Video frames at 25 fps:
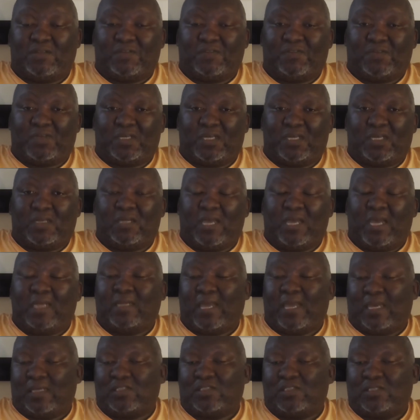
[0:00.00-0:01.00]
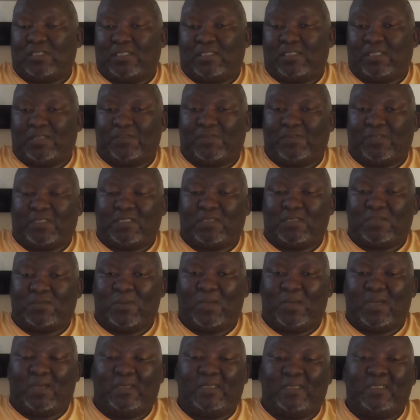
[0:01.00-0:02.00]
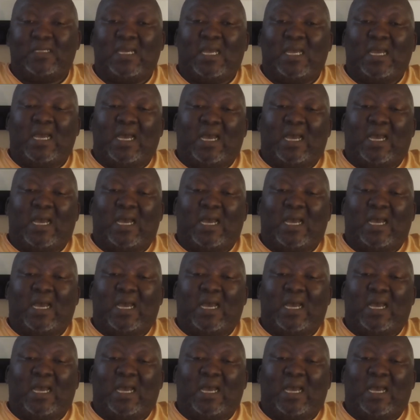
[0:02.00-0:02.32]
Africa and actually in Africa as well.